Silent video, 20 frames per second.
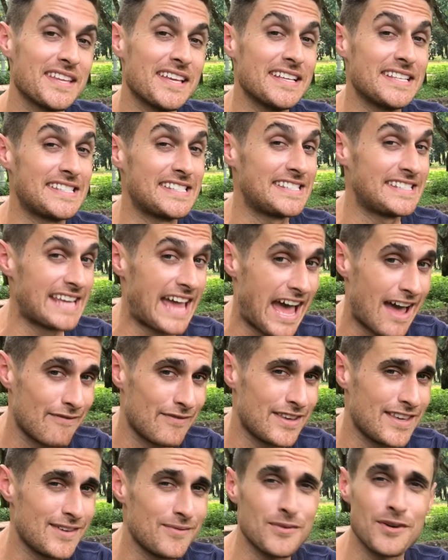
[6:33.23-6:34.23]

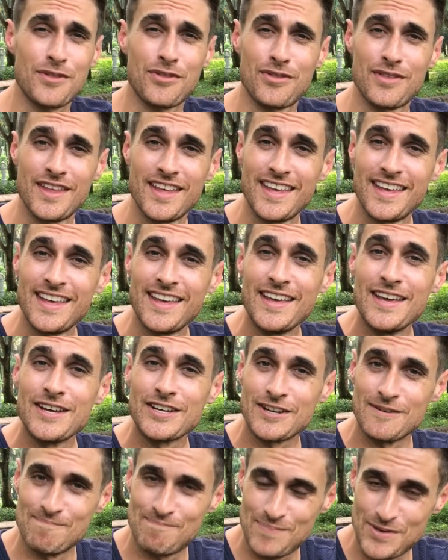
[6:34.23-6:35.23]
savvy with
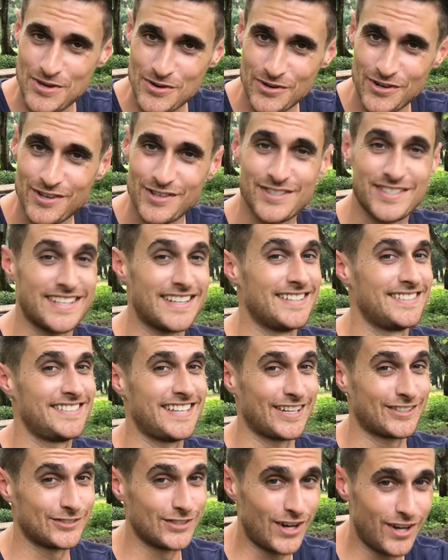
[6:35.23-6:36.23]
computers and
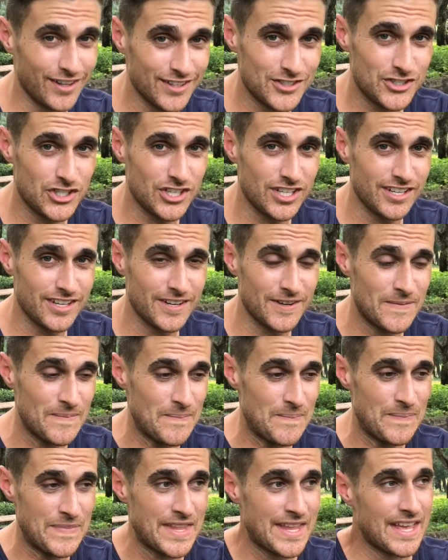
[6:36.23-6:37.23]
technology.
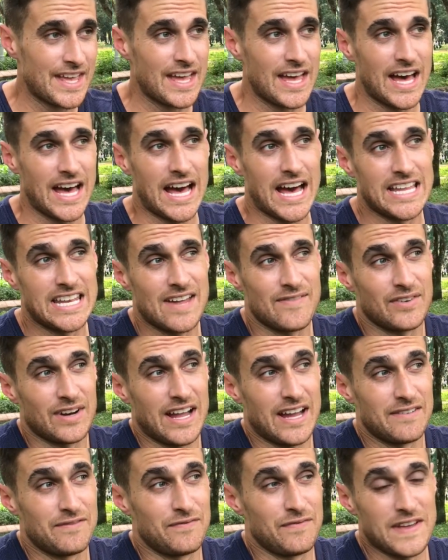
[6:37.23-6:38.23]
I never
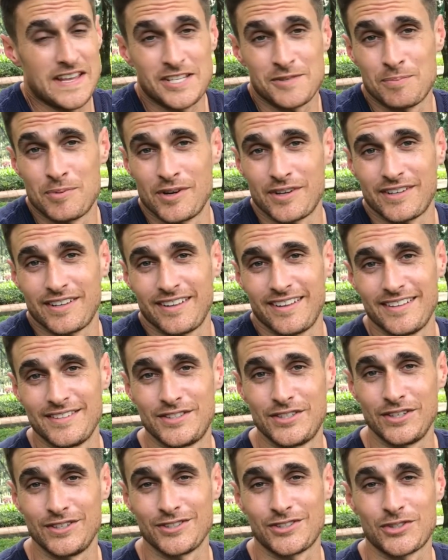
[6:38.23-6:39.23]
had Facebook
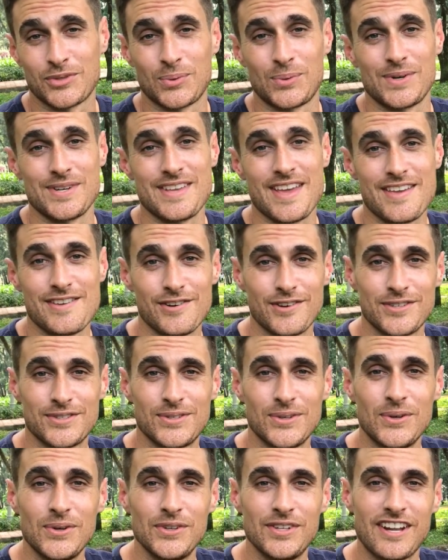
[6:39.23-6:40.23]
until I was 28 years
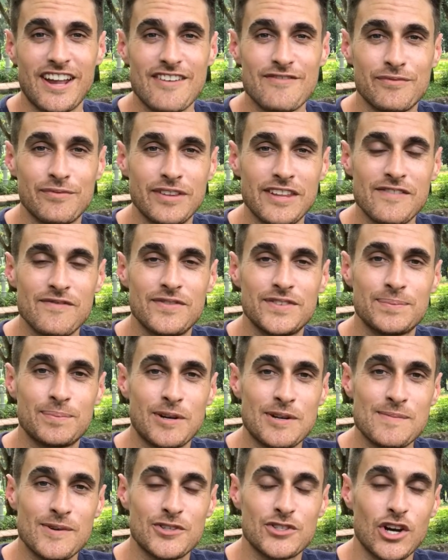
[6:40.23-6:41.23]
old, and I've lived
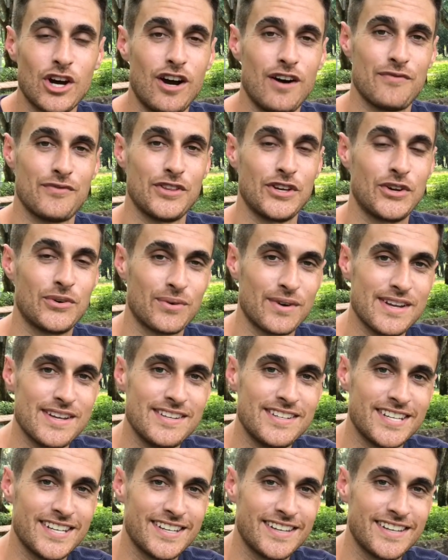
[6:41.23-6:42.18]
pretty much off the grid